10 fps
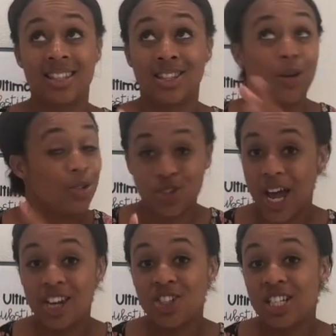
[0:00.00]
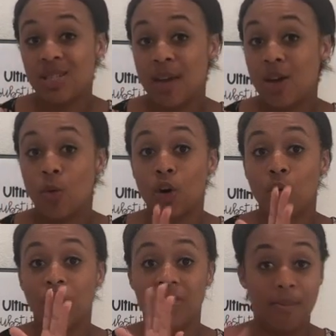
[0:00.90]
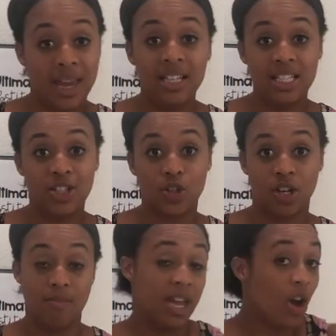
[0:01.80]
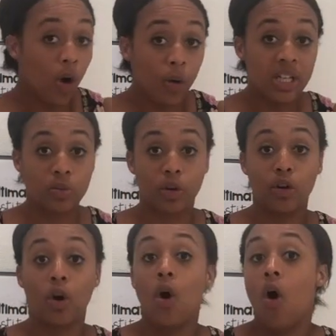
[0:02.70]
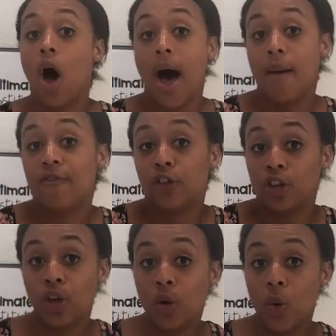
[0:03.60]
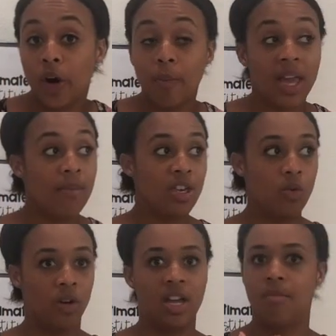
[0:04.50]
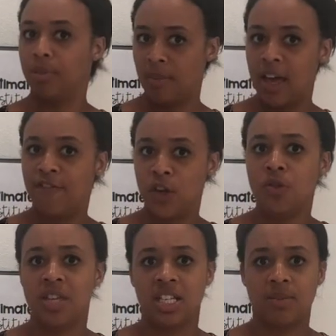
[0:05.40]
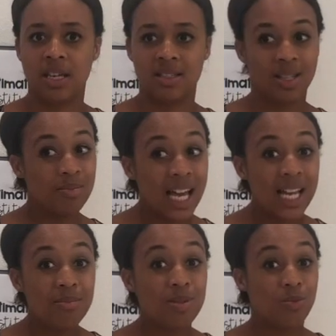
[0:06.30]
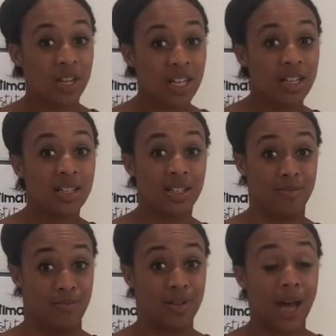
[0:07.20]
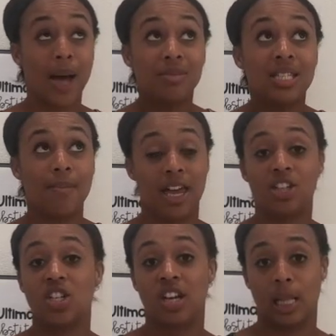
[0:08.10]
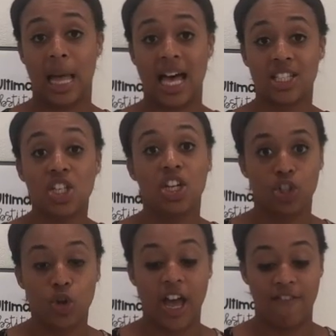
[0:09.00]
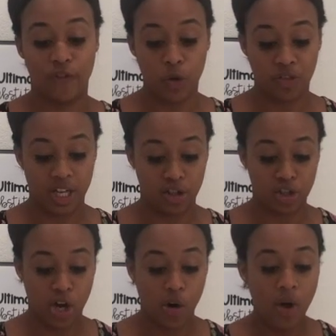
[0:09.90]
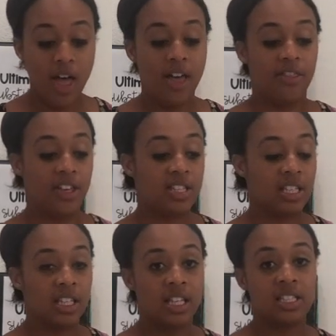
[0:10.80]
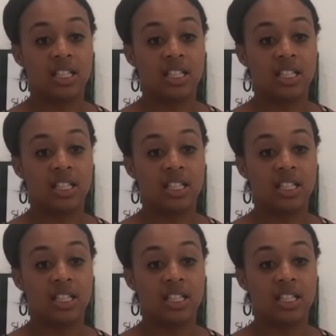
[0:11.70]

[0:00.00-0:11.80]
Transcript: those strategies may work with the main teacher. It may not always work for you, or maybe you want to implement a few things, because sometimes when it comes to managing a class, you need to try a few things. So this list